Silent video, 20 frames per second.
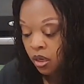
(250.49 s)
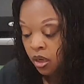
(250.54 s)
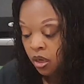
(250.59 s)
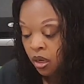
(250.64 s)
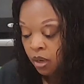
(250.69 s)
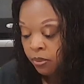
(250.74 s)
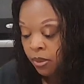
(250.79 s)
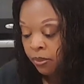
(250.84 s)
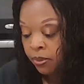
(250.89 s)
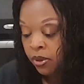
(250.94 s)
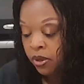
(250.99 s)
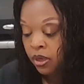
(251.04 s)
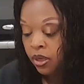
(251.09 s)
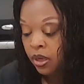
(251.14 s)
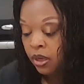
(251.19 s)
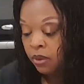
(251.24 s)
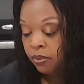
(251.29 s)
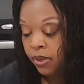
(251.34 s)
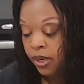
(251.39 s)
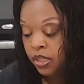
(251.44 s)
I'm going to
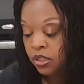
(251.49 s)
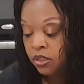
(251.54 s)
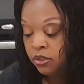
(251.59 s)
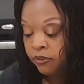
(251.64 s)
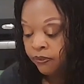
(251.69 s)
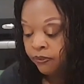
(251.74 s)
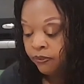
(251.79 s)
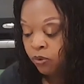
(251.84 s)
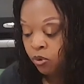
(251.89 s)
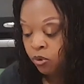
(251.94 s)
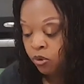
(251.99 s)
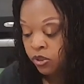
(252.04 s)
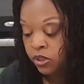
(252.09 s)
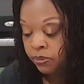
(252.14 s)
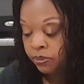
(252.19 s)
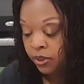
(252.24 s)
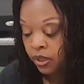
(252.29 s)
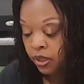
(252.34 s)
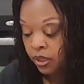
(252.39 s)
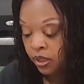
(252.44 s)
cut mine in
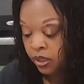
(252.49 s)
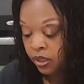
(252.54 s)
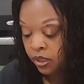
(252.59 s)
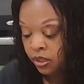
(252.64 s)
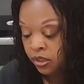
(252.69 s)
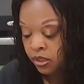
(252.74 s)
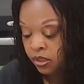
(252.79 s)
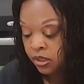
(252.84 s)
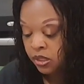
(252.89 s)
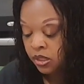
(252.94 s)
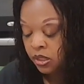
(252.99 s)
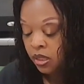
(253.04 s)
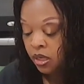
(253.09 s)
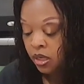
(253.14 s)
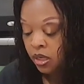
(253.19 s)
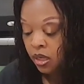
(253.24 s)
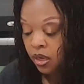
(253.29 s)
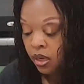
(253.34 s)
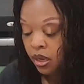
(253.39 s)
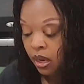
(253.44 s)
4s because
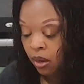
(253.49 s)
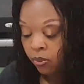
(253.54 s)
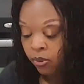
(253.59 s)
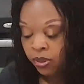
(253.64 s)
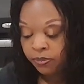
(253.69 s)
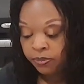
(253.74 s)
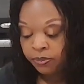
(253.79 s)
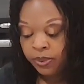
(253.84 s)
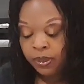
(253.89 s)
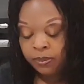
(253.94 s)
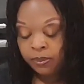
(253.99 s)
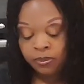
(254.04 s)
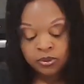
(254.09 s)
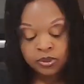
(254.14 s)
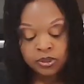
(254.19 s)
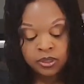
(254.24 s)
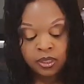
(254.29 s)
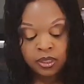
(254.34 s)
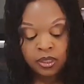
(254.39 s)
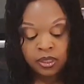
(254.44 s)
I want people
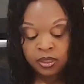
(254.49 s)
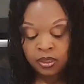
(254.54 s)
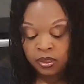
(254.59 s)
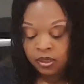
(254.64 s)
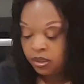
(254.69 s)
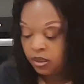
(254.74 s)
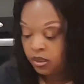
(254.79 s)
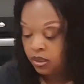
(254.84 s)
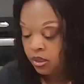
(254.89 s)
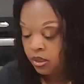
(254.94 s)
to get